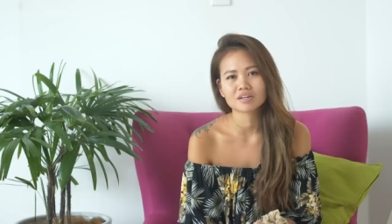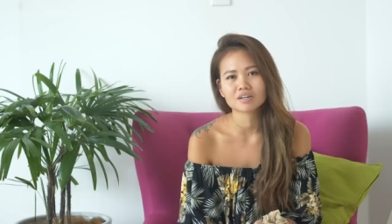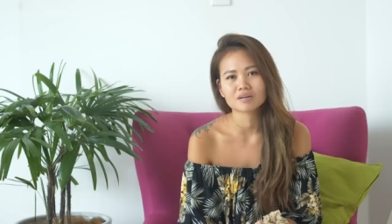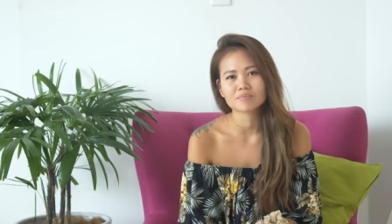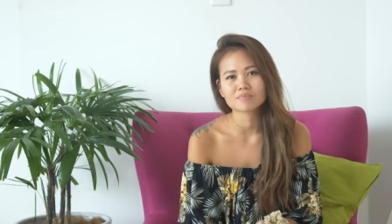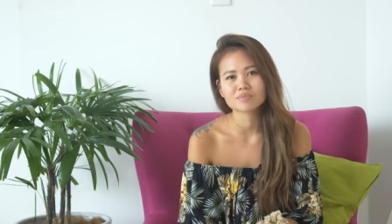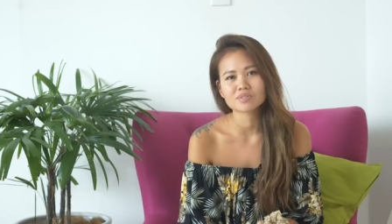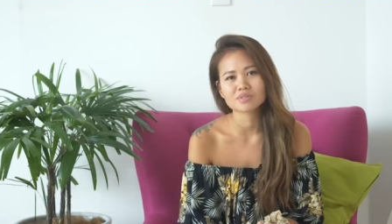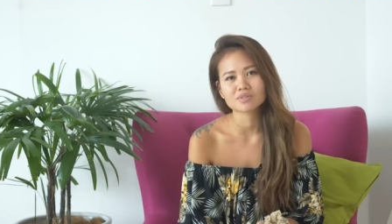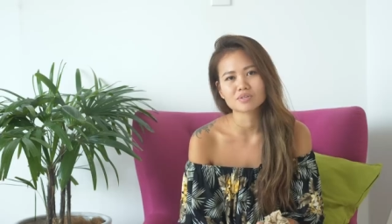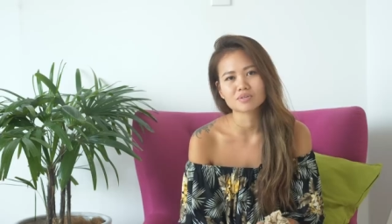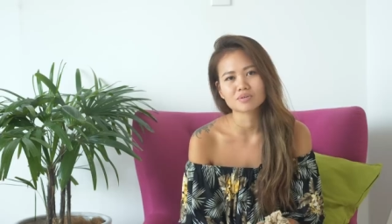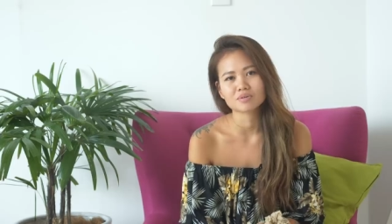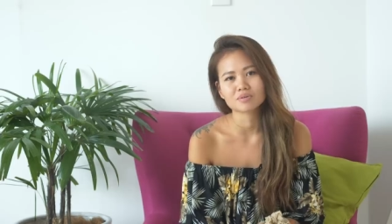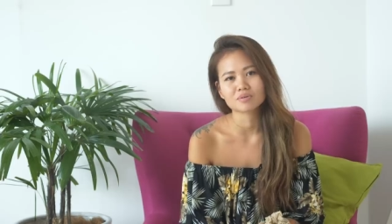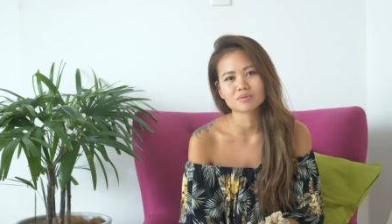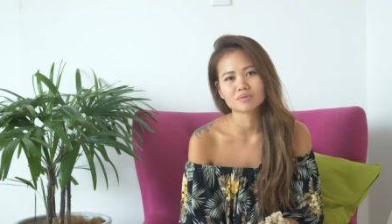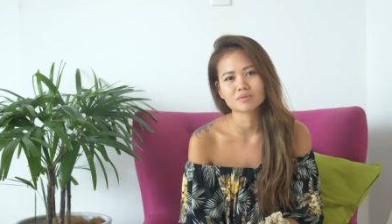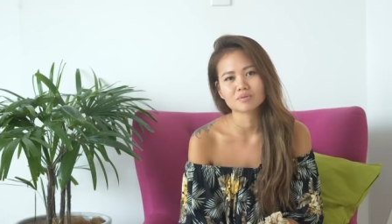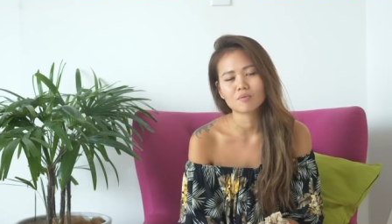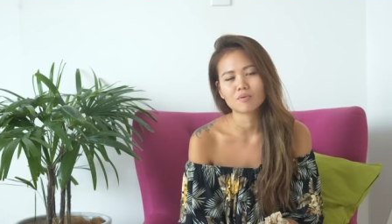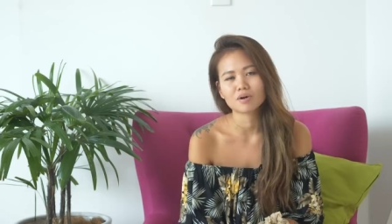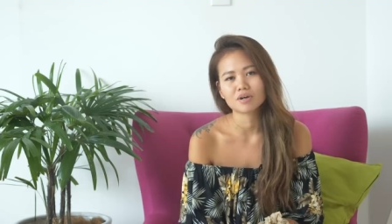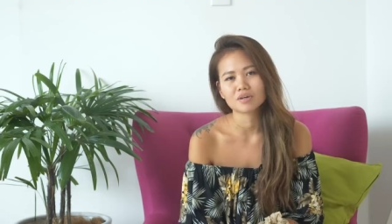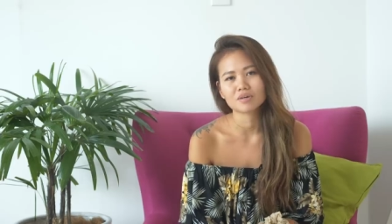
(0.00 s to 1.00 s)
it comes to
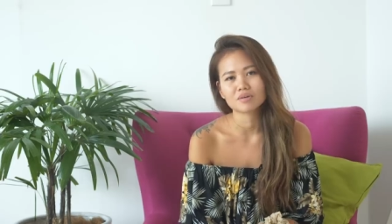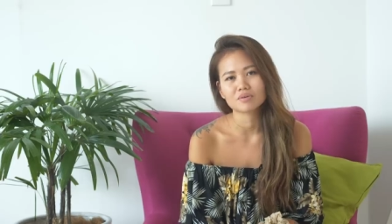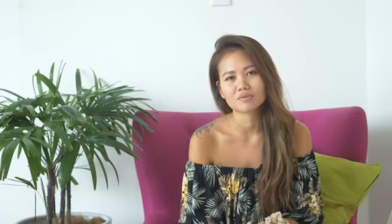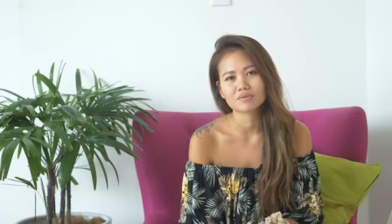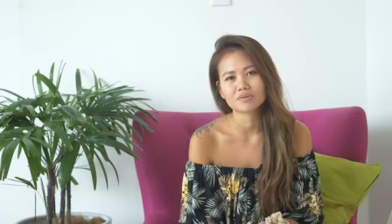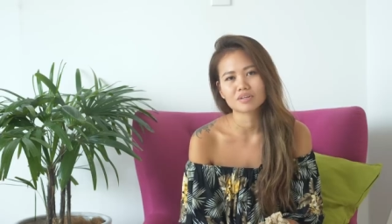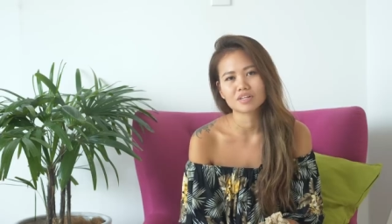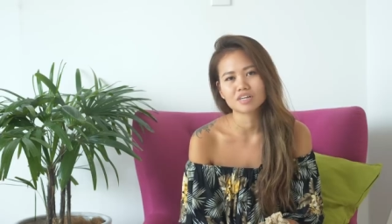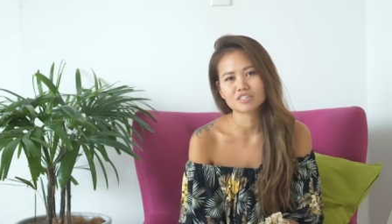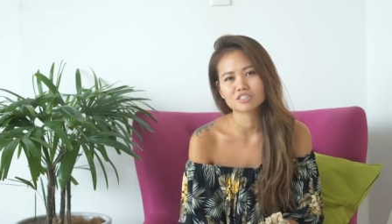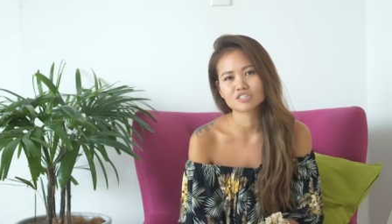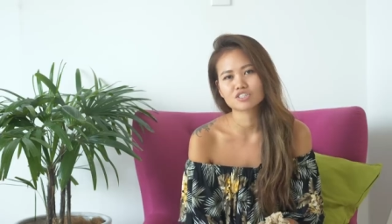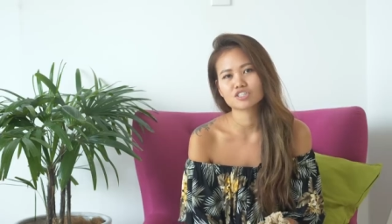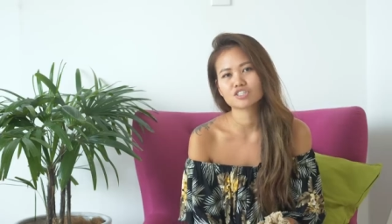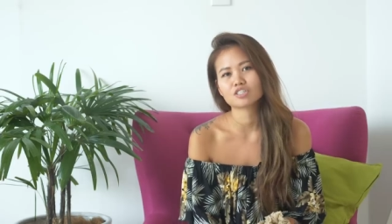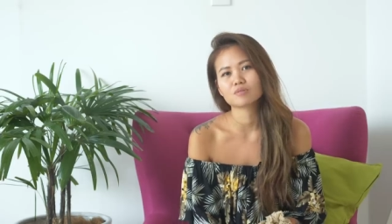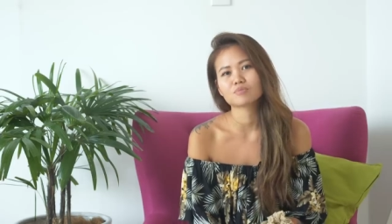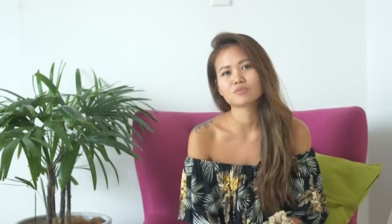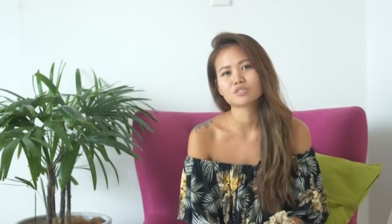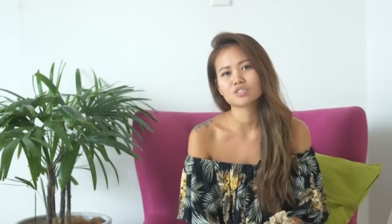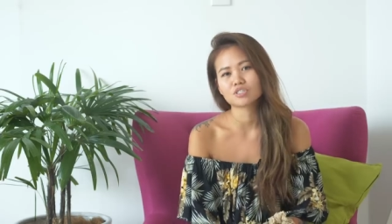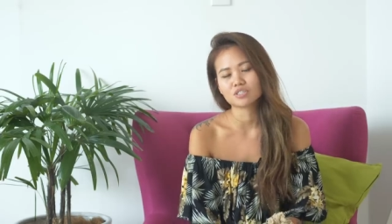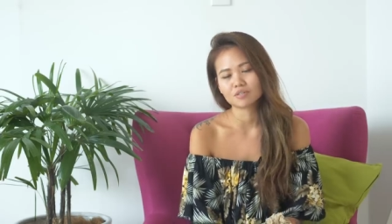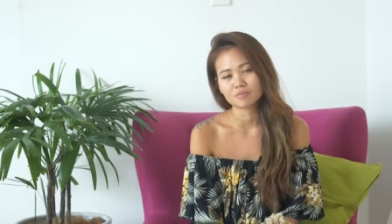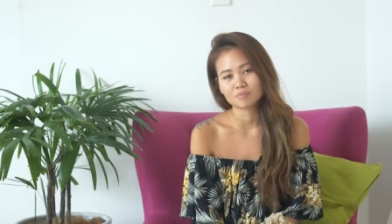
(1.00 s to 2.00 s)
what your
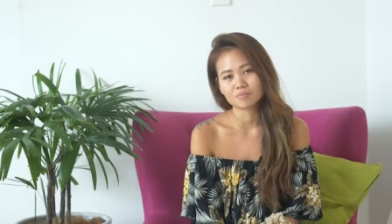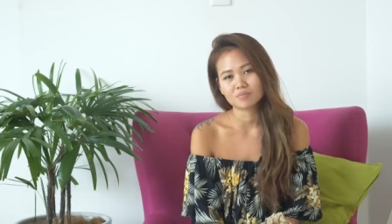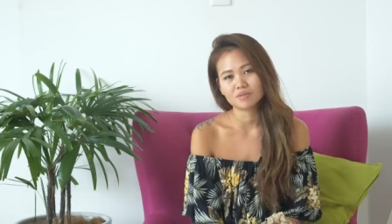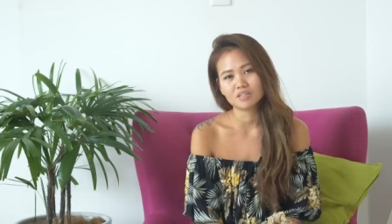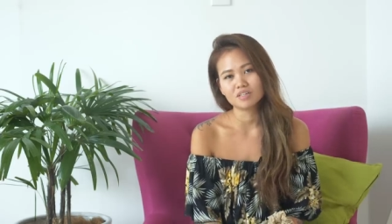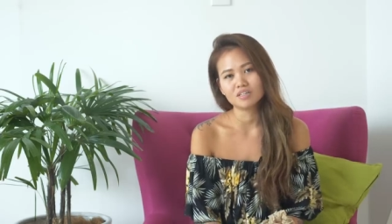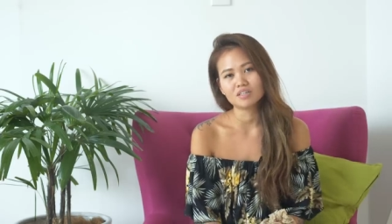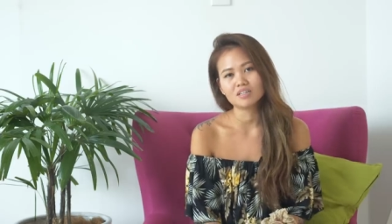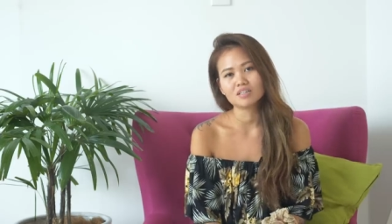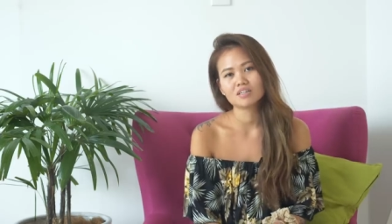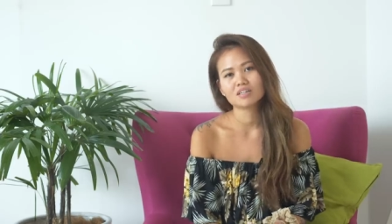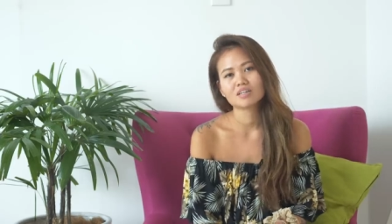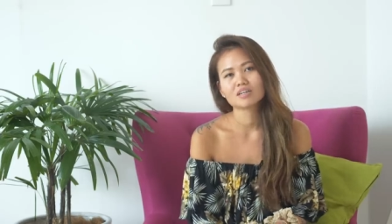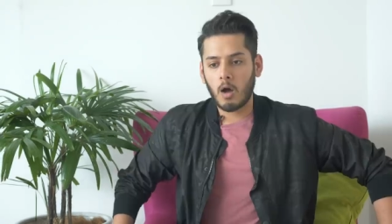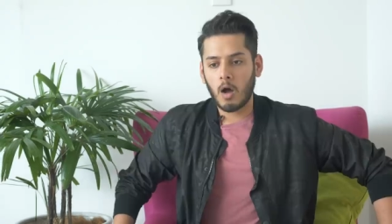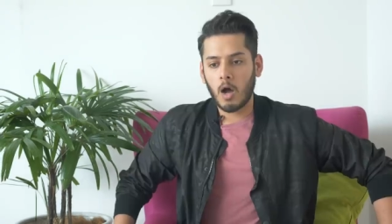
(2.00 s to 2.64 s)
relationship should be.